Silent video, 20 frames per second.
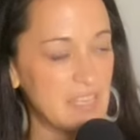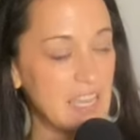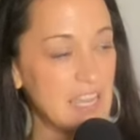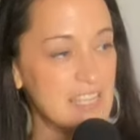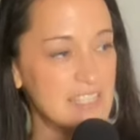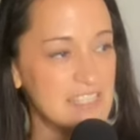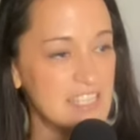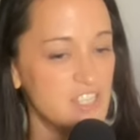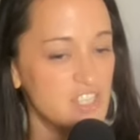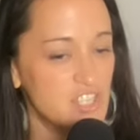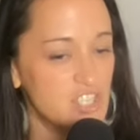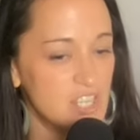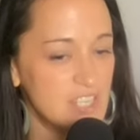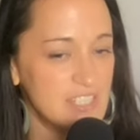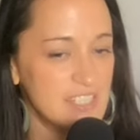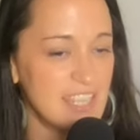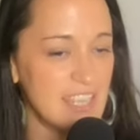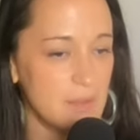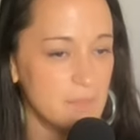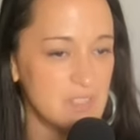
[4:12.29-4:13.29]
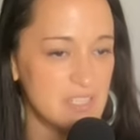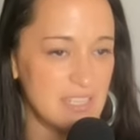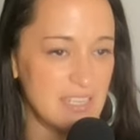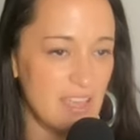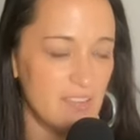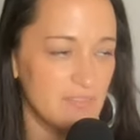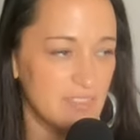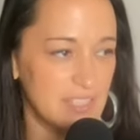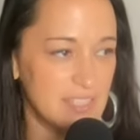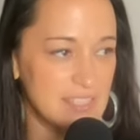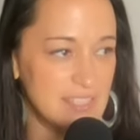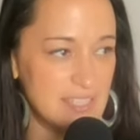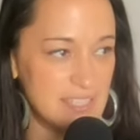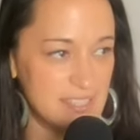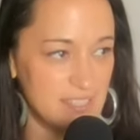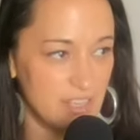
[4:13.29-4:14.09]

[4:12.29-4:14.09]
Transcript: because it just came to netflix this